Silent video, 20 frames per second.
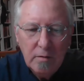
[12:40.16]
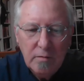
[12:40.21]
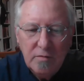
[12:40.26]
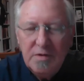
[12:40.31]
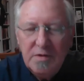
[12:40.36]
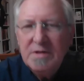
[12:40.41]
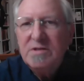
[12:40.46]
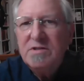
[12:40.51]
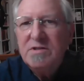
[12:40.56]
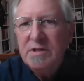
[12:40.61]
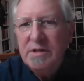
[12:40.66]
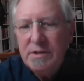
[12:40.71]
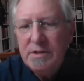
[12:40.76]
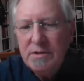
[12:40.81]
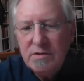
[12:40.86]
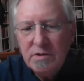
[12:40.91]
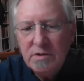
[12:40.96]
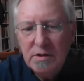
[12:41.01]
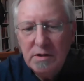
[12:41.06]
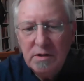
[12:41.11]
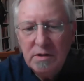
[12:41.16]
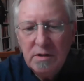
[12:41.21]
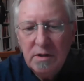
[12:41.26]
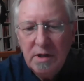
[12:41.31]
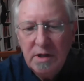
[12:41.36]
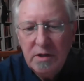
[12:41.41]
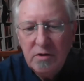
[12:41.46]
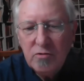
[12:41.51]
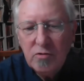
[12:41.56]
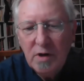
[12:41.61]
This season,
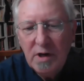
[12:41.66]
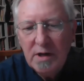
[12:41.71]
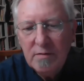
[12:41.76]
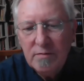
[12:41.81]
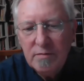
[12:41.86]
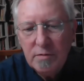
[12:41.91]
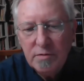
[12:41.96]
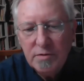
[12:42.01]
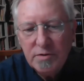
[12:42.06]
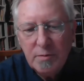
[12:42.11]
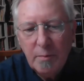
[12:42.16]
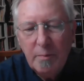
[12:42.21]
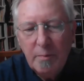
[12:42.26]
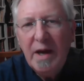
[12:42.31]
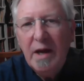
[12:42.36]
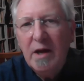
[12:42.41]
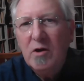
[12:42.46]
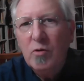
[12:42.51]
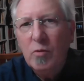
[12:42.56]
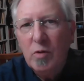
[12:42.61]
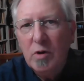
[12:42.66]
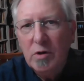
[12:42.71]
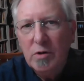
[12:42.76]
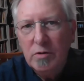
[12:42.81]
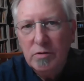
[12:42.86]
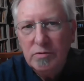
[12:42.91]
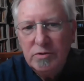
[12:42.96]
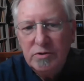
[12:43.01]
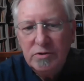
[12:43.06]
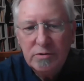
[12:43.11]
he travels back
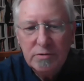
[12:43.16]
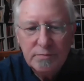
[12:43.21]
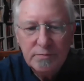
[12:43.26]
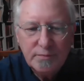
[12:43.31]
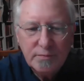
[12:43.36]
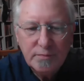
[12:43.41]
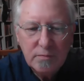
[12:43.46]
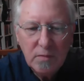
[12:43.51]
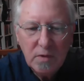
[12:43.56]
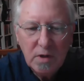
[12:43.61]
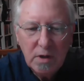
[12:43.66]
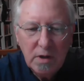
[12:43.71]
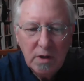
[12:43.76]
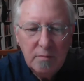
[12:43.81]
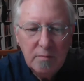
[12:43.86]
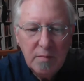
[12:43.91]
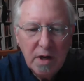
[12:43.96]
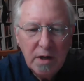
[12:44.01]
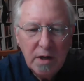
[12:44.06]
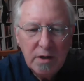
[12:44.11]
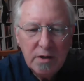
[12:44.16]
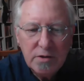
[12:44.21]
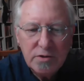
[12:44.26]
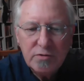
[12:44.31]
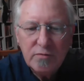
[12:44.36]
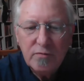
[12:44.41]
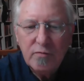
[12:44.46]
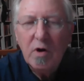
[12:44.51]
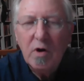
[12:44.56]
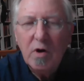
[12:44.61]
roads,
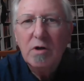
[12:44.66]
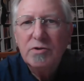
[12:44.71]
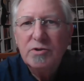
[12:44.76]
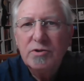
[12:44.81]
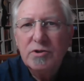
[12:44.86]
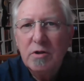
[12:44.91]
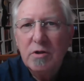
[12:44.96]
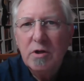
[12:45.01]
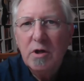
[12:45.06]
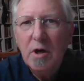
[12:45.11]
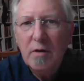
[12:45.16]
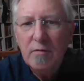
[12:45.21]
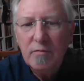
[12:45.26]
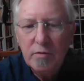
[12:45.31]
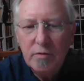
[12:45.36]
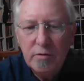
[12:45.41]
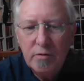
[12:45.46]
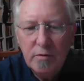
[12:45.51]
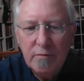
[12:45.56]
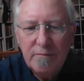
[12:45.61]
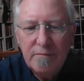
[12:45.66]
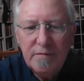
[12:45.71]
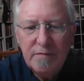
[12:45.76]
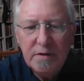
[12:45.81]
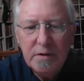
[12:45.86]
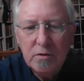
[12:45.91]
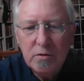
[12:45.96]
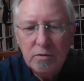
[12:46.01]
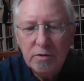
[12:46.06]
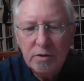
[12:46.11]
admires frost-covered
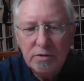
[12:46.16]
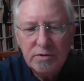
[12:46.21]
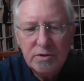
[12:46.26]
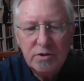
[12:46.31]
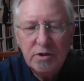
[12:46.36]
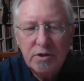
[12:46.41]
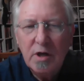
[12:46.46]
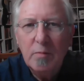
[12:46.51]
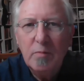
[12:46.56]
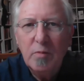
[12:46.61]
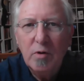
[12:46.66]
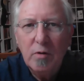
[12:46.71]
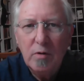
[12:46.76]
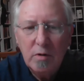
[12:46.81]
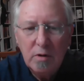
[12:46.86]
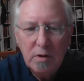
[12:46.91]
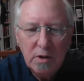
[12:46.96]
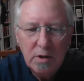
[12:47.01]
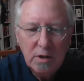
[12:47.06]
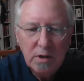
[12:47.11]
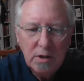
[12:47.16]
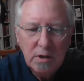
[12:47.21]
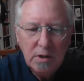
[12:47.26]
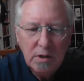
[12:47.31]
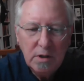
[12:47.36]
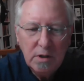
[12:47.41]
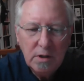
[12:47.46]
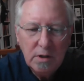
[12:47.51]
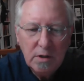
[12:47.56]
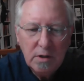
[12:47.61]
field stubble,
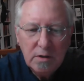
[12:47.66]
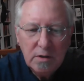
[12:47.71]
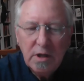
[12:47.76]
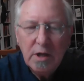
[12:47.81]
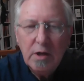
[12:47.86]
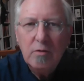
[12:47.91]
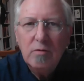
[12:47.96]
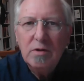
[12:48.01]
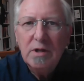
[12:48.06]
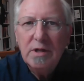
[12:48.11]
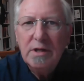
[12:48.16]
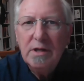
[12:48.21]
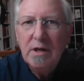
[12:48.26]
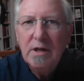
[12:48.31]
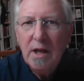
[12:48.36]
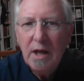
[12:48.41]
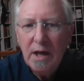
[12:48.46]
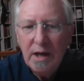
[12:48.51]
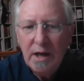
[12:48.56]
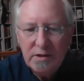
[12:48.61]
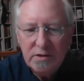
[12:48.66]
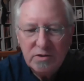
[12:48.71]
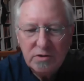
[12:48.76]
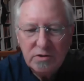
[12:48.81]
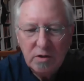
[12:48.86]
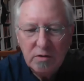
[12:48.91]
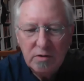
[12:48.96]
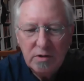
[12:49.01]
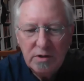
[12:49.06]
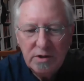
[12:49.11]
caroling
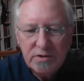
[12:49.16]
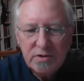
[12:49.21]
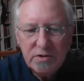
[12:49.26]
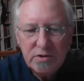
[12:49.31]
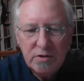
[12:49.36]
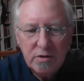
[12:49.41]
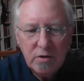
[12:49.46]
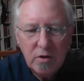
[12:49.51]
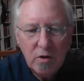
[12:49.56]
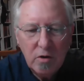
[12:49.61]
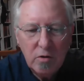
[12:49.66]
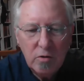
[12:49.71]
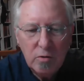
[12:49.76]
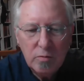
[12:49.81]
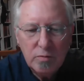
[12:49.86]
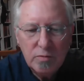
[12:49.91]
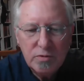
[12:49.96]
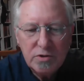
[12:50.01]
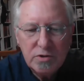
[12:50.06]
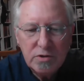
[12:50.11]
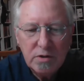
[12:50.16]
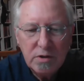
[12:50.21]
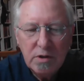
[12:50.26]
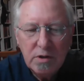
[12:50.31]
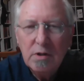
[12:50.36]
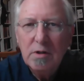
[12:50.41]
lights on distant homes,